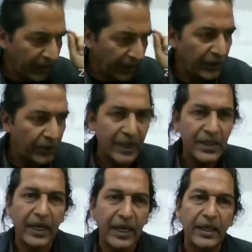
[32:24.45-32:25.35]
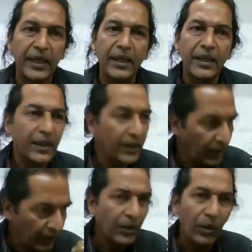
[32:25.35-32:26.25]
He knew exactly
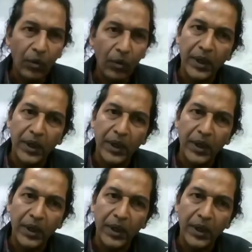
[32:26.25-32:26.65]
what